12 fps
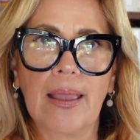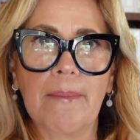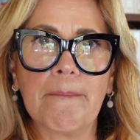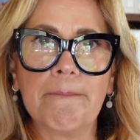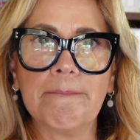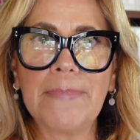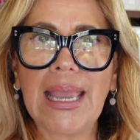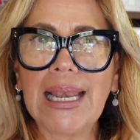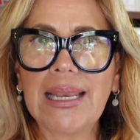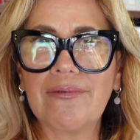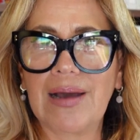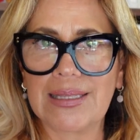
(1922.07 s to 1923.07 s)
Me
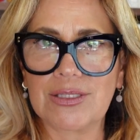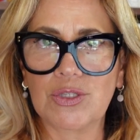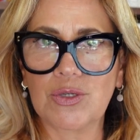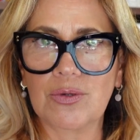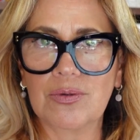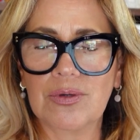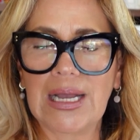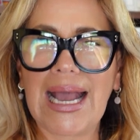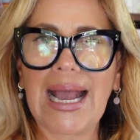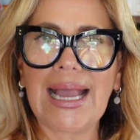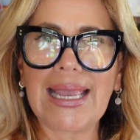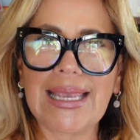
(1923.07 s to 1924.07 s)
levanto.
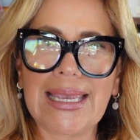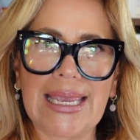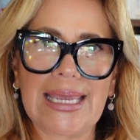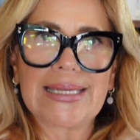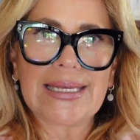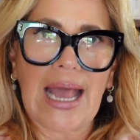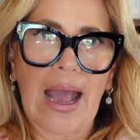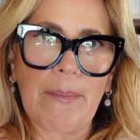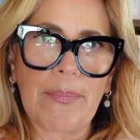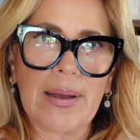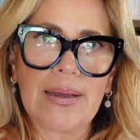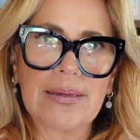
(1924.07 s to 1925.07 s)
I get
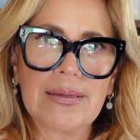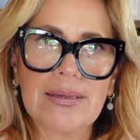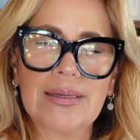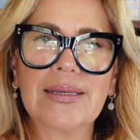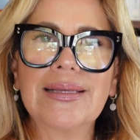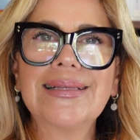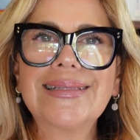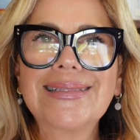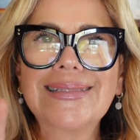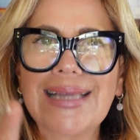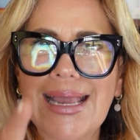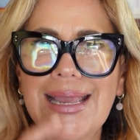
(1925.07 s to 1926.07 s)
up.
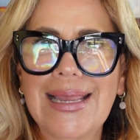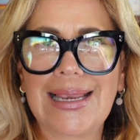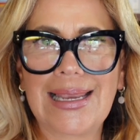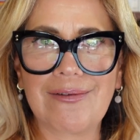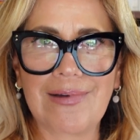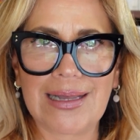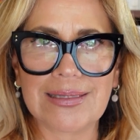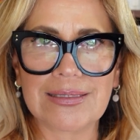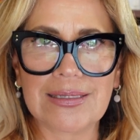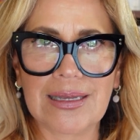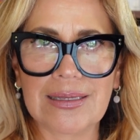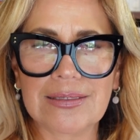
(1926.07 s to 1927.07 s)
Te
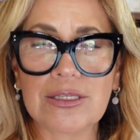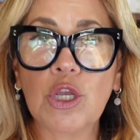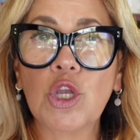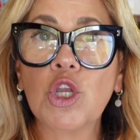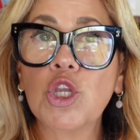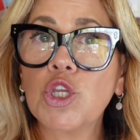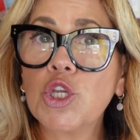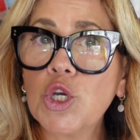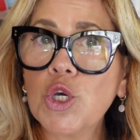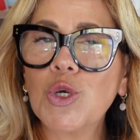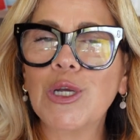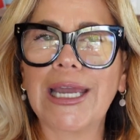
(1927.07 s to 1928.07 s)
levantas.
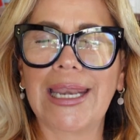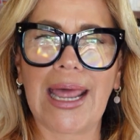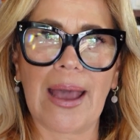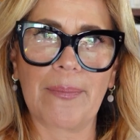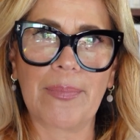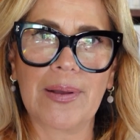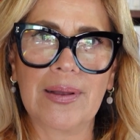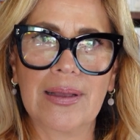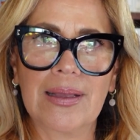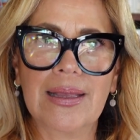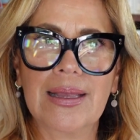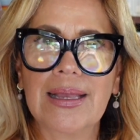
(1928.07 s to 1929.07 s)
You get up.
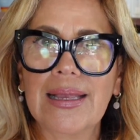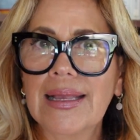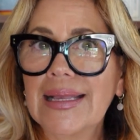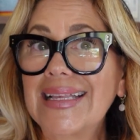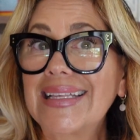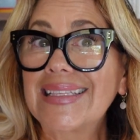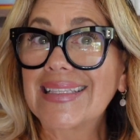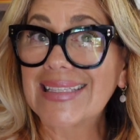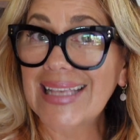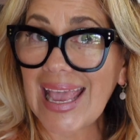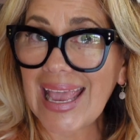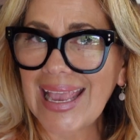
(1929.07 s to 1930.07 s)

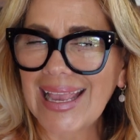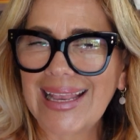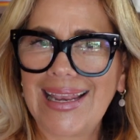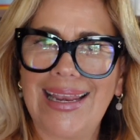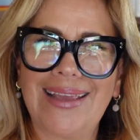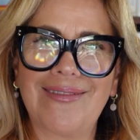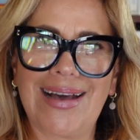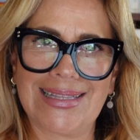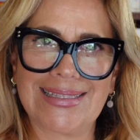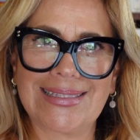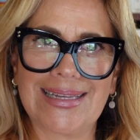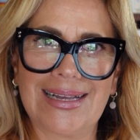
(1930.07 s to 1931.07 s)
Se
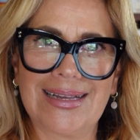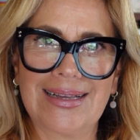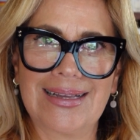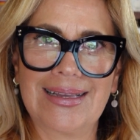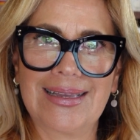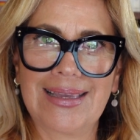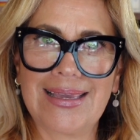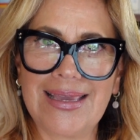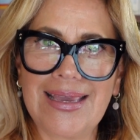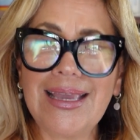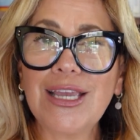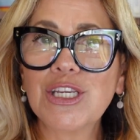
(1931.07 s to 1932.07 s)
levanta.
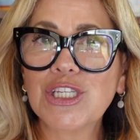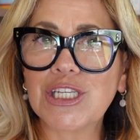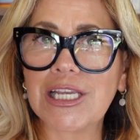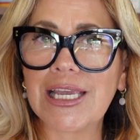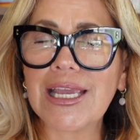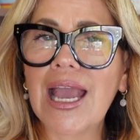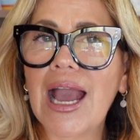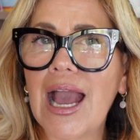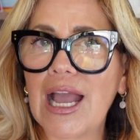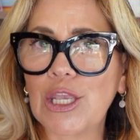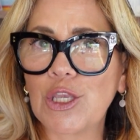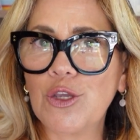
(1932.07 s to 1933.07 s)
He, she,
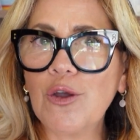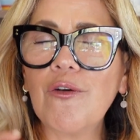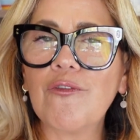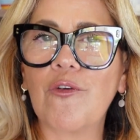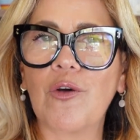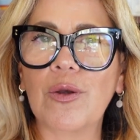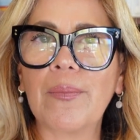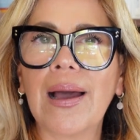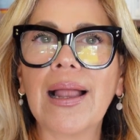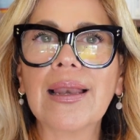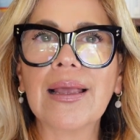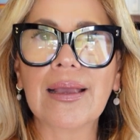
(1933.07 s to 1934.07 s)
and you
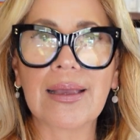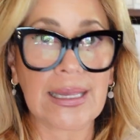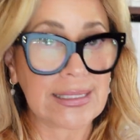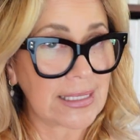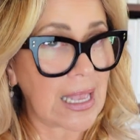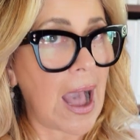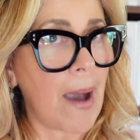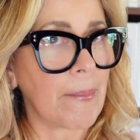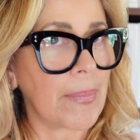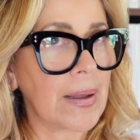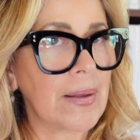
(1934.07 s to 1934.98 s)
formal gets up.